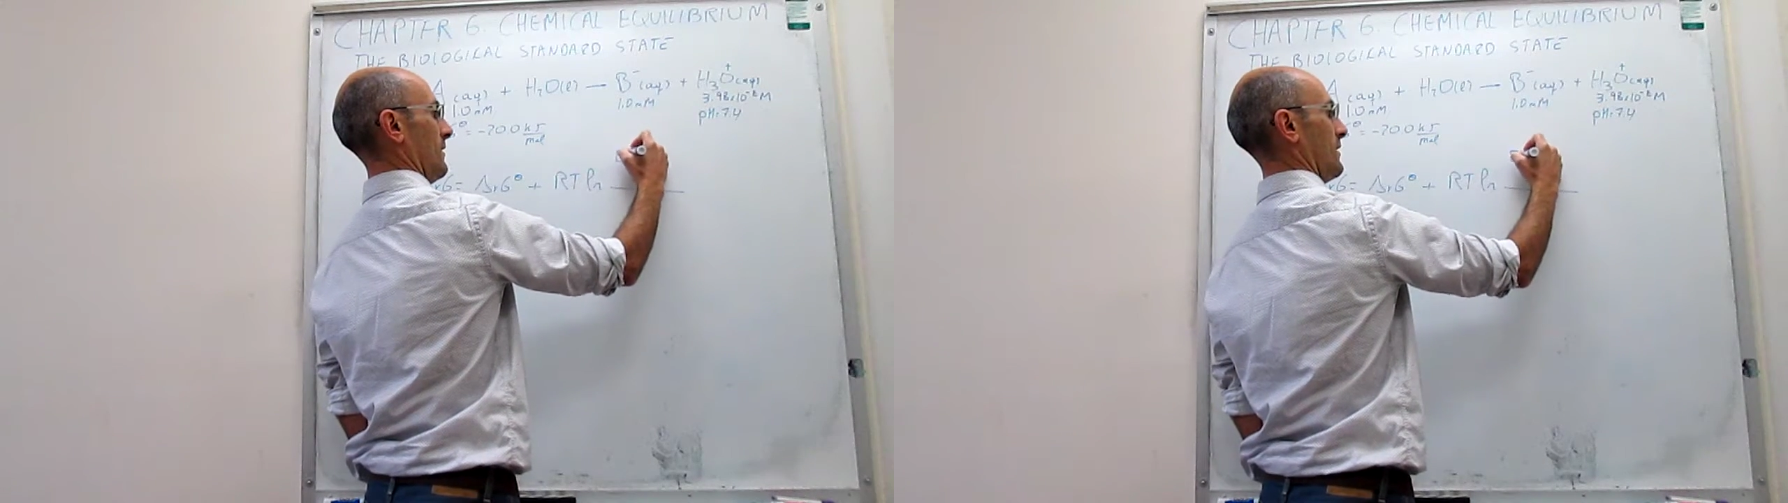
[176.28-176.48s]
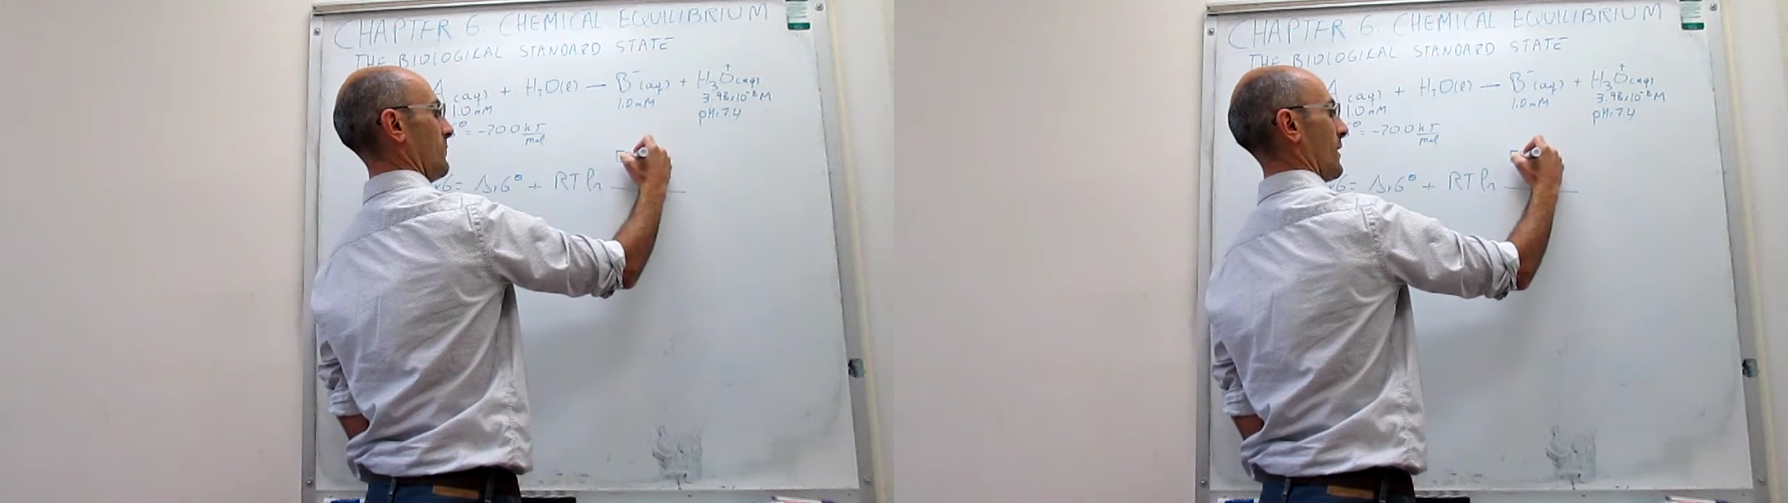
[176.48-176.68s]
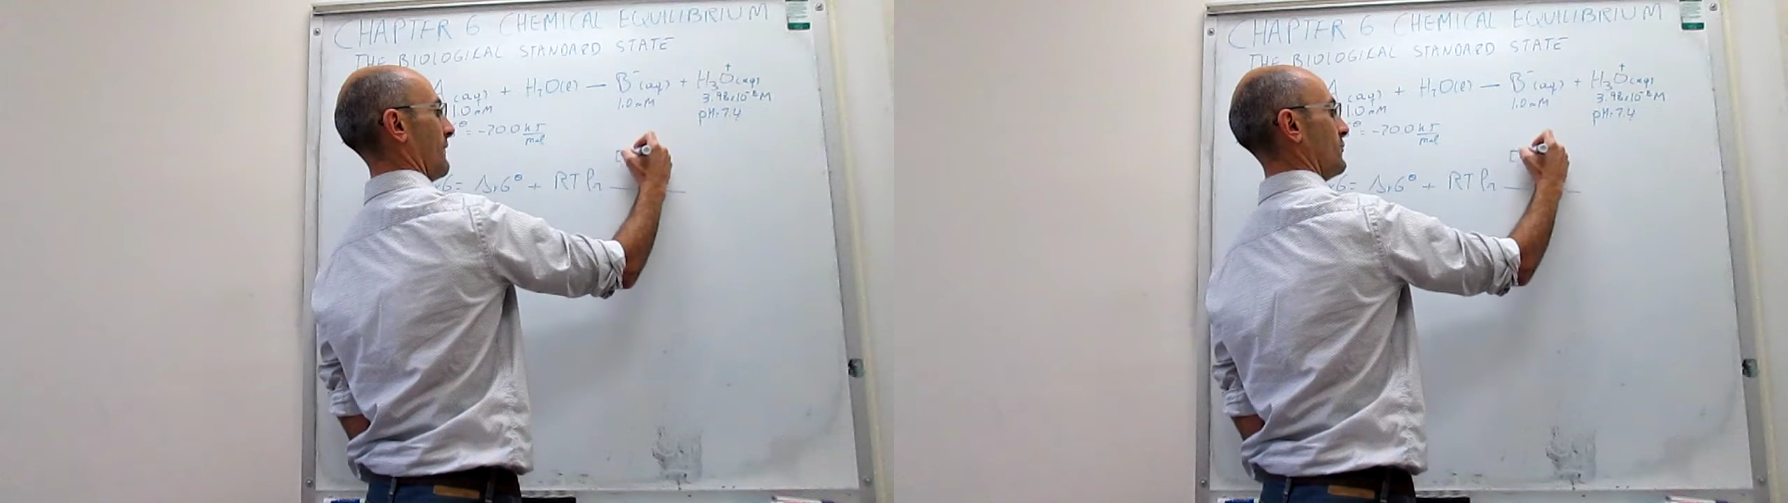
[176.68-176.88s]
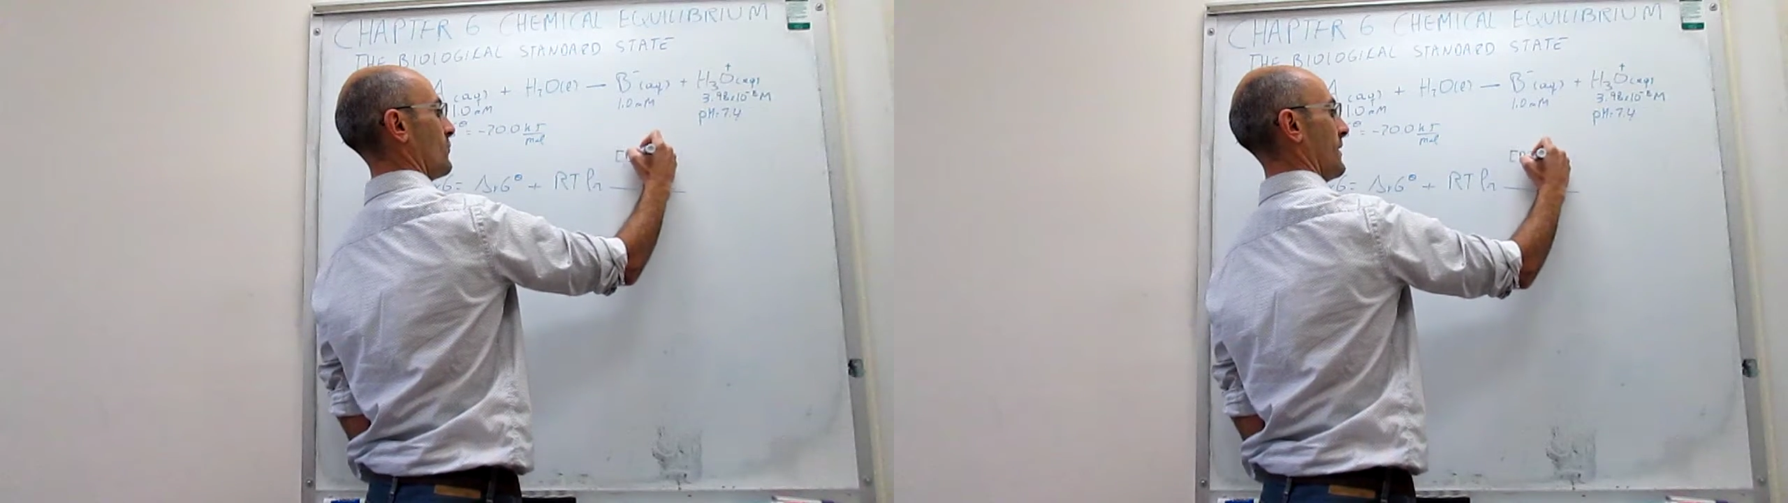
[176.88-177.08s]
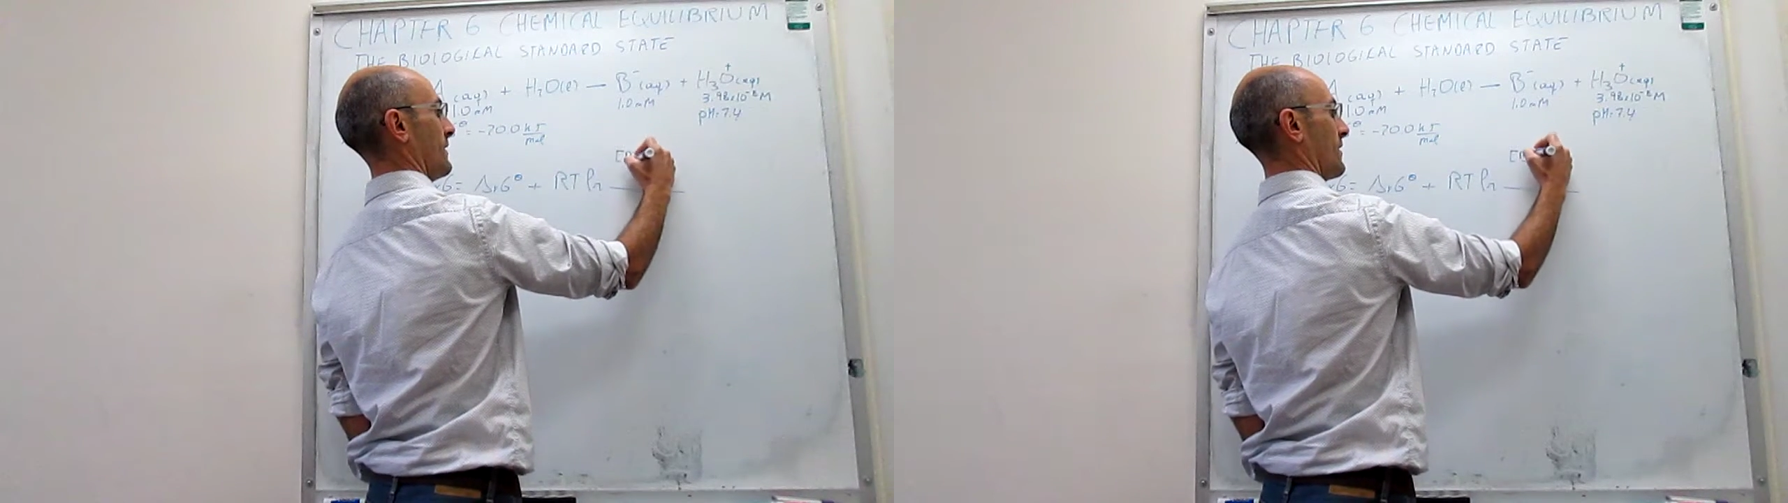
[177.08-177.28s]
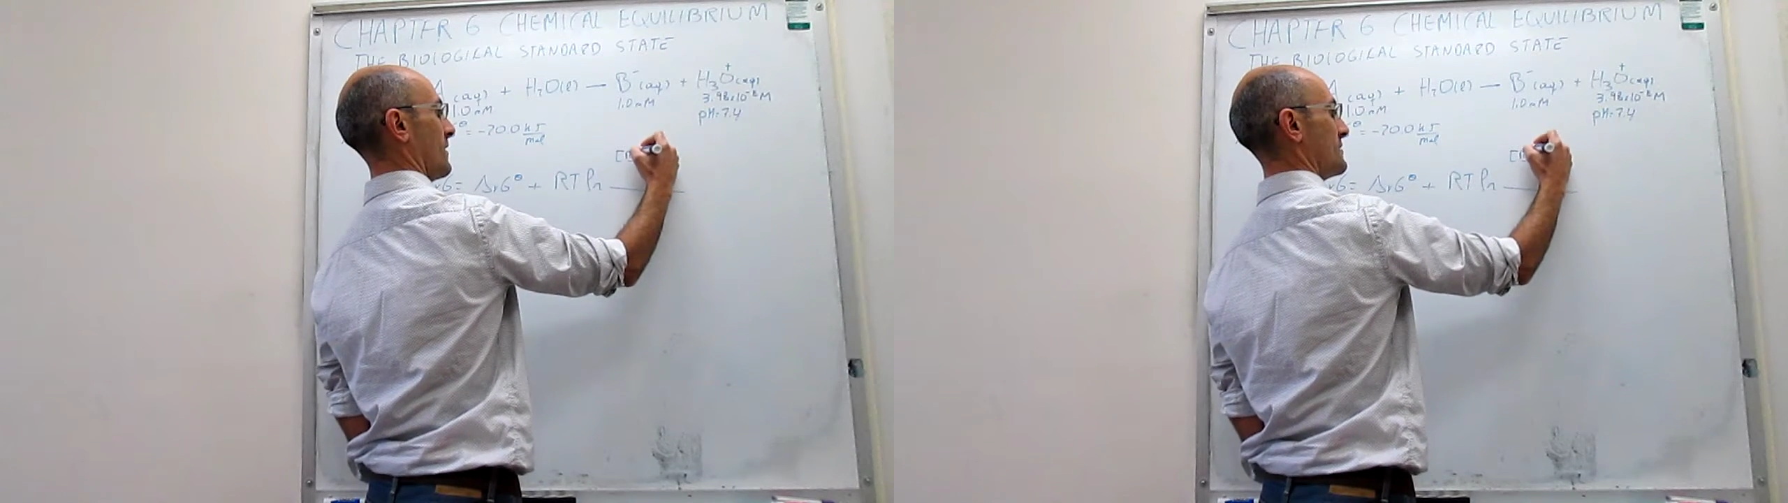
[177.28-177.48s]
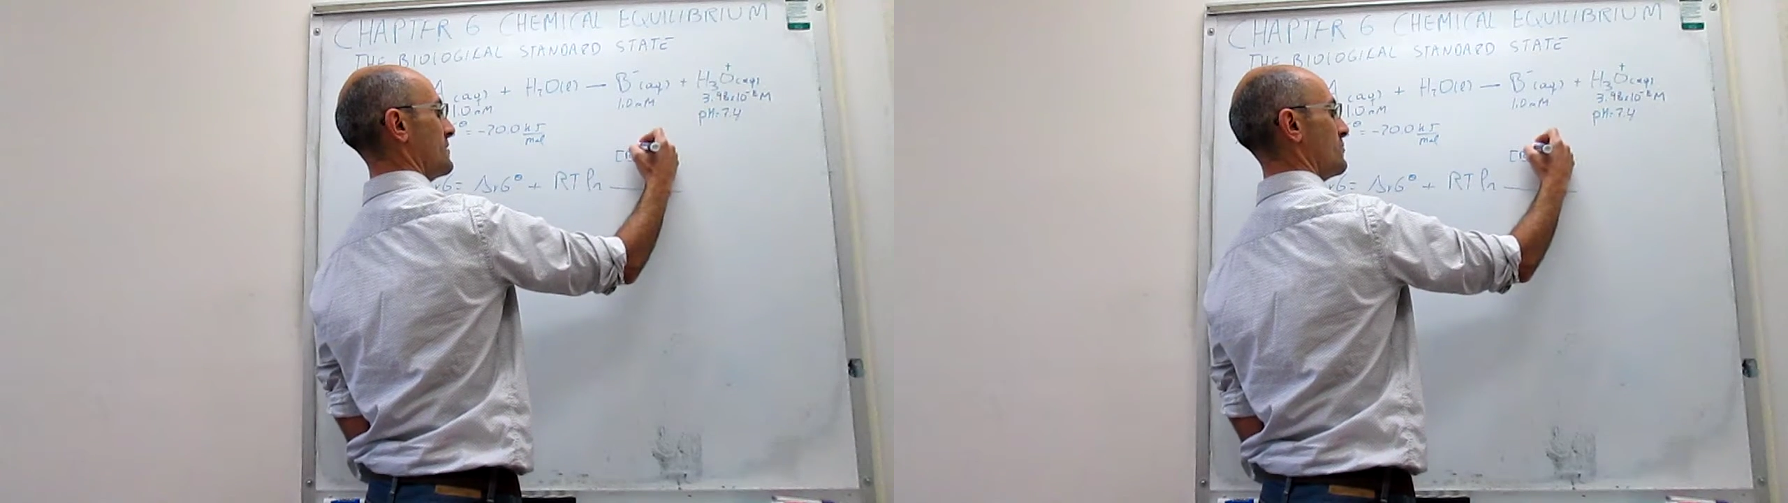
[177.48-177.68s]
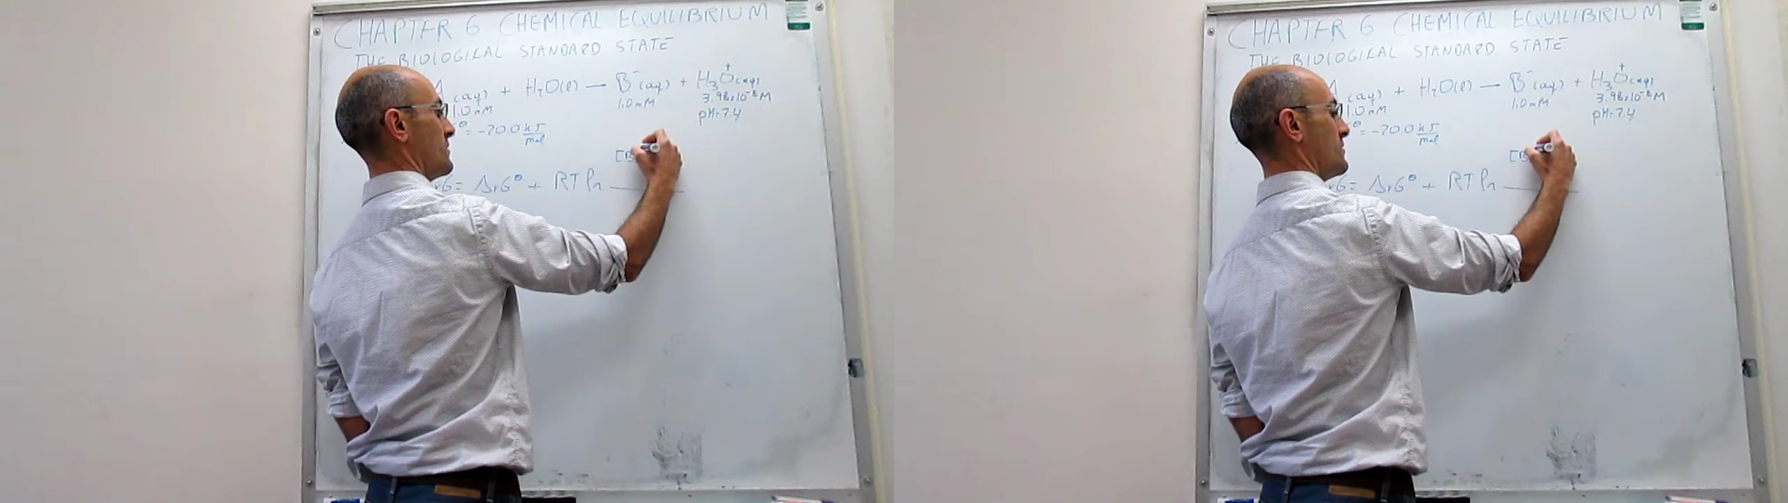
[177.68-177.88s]
here we have to write
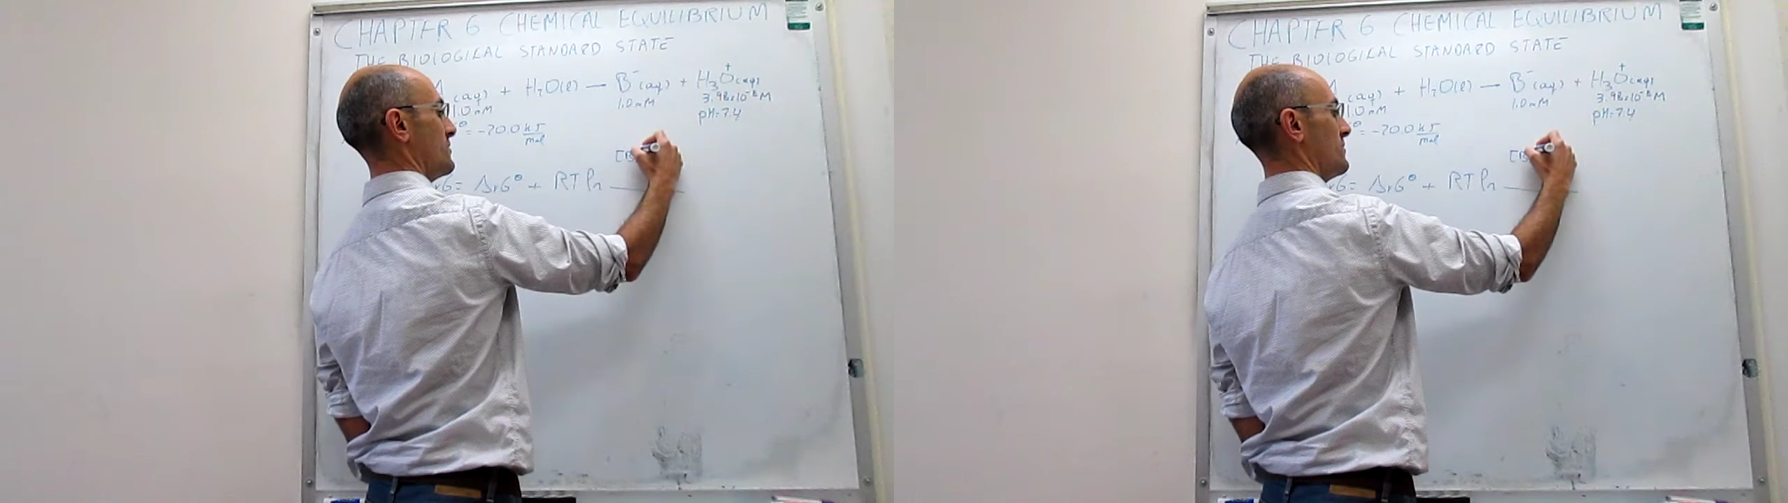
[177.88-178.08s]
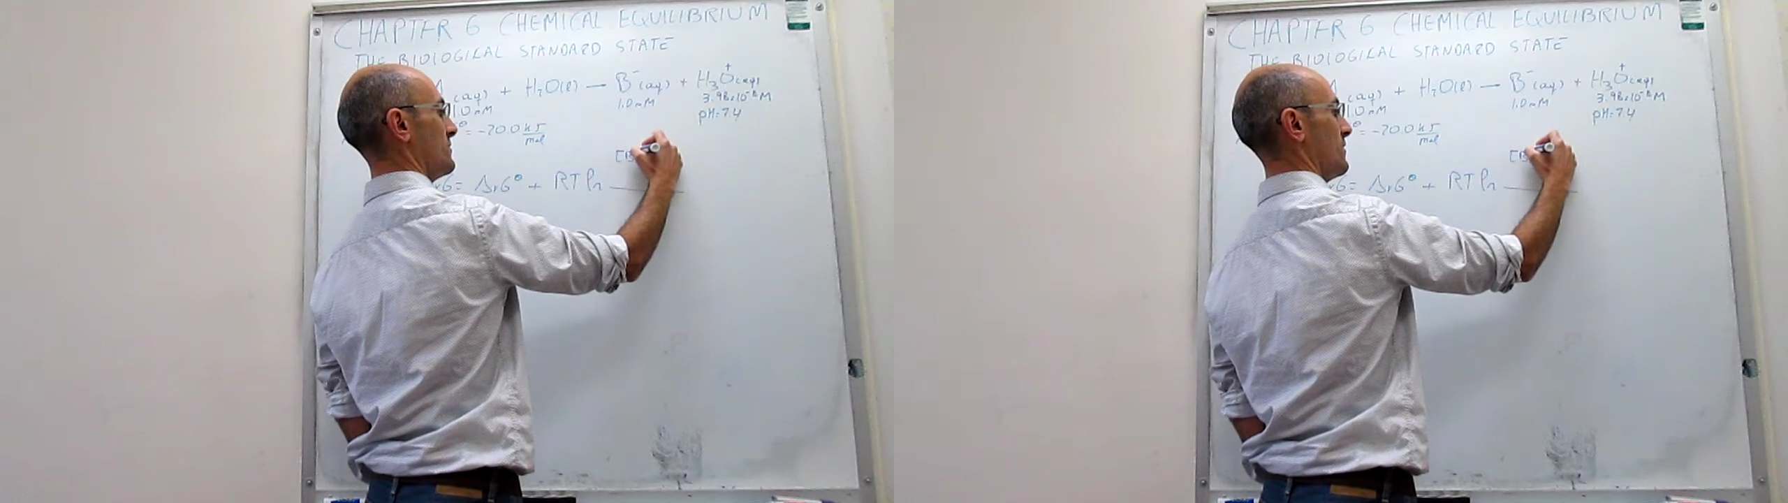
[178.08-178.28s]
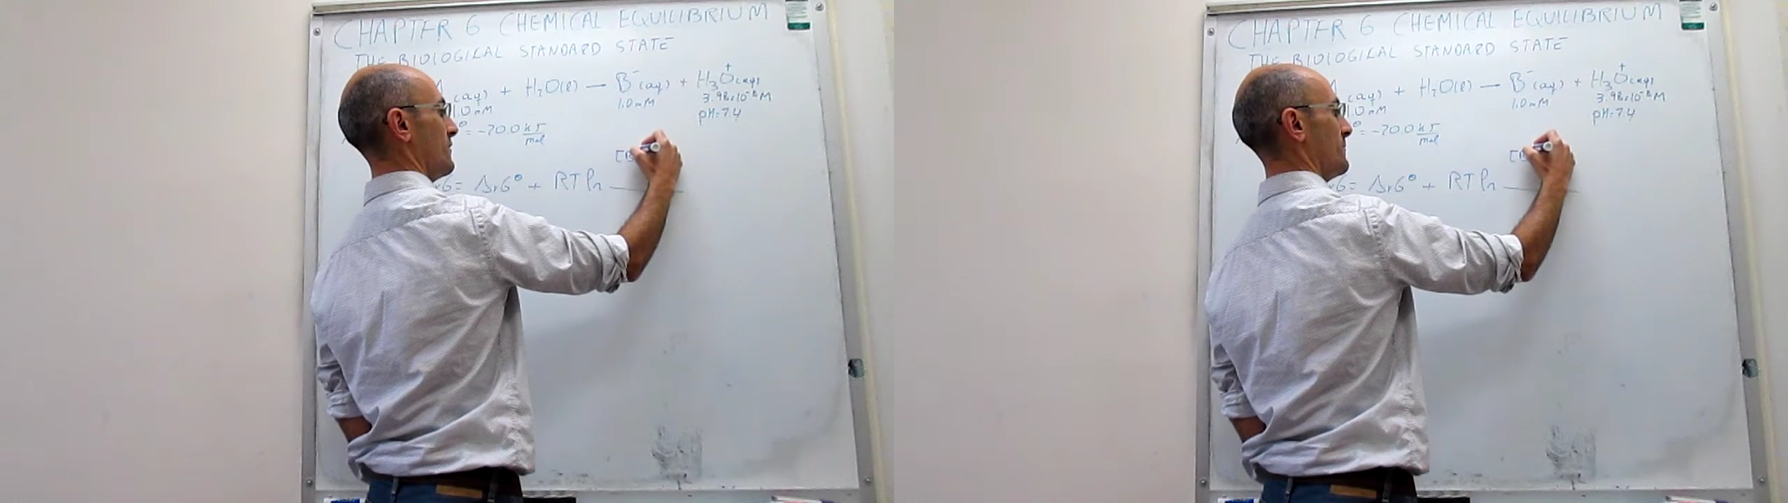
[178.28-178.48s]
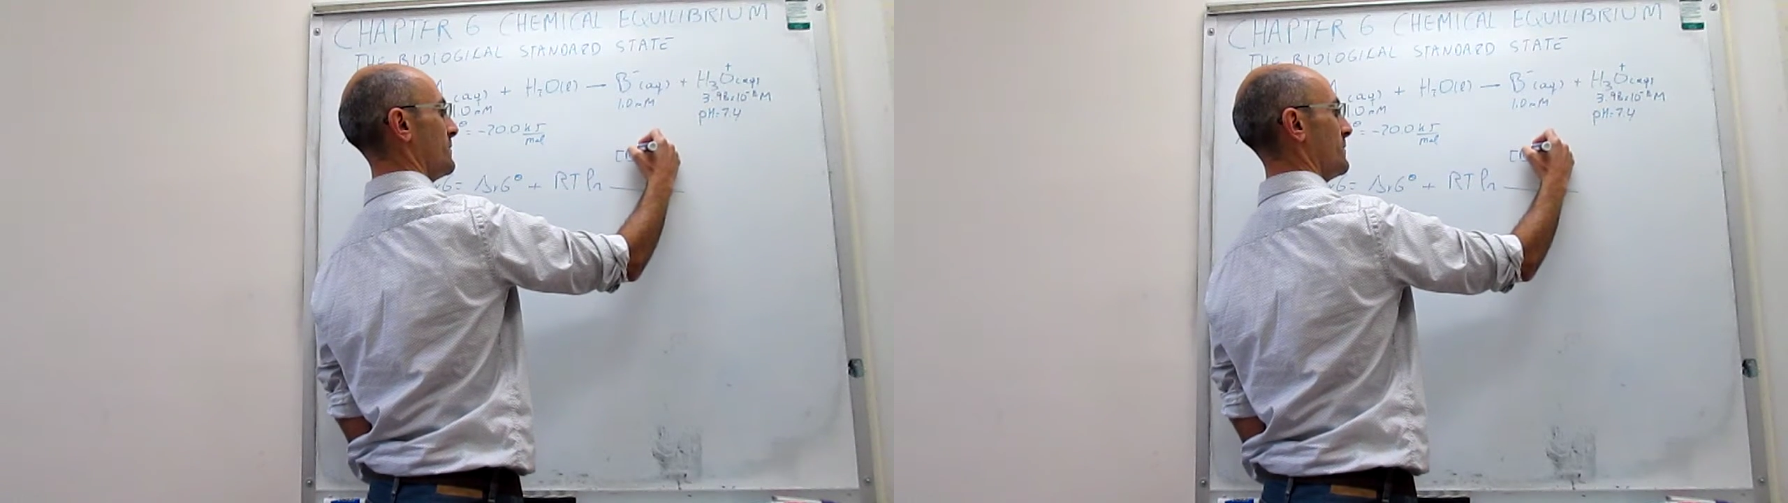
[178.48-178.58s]
concentration of B